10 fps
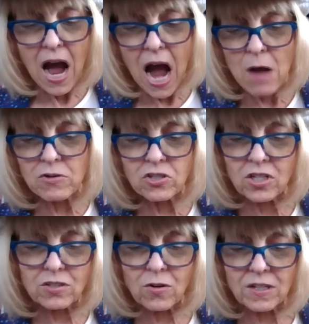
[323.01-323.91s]
I was
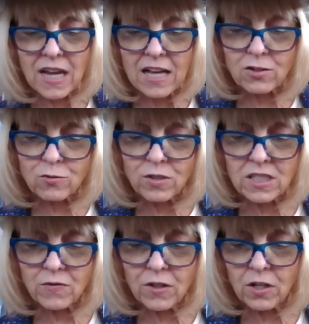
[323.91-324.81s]
just going to ask
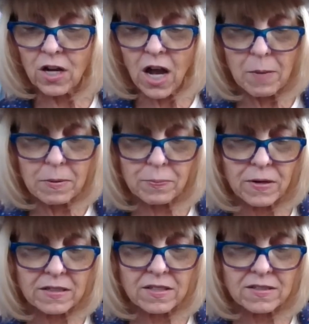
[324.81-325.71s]
Christopher, Hubbard
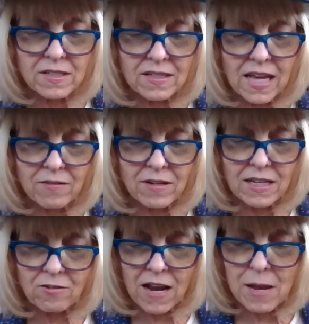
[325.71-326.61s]
Prentice, and Larry
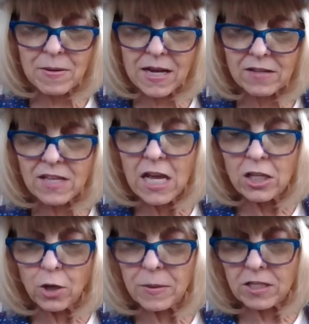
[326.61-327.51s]
Gray because
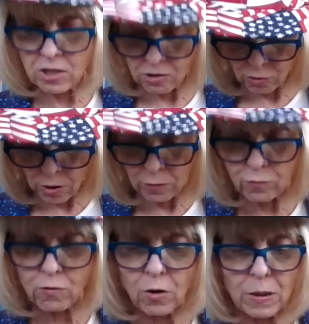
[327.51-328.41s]
there'll be 12
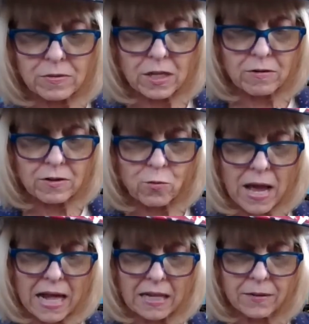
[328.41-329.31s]
grown-ups there as
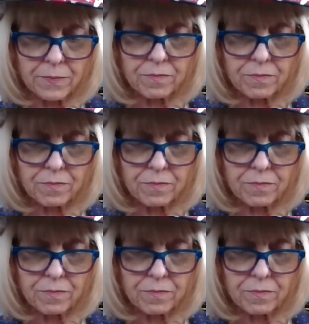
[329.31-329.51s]
well."